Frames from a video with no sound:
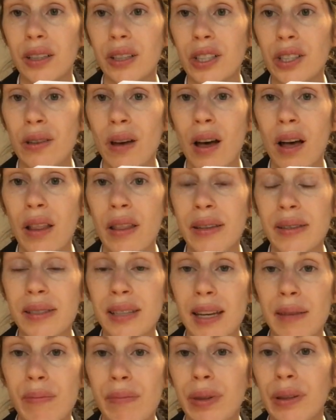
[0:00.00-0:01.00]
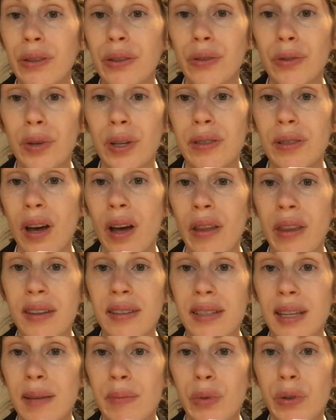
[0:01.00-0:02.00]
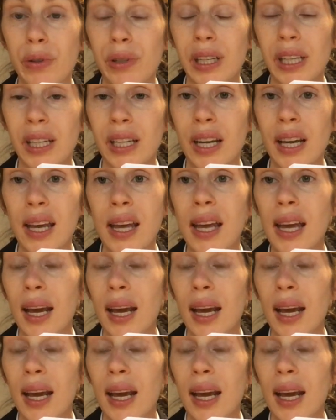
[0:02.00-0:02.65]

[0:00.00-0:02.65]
It's all the same blue, it's all the same green,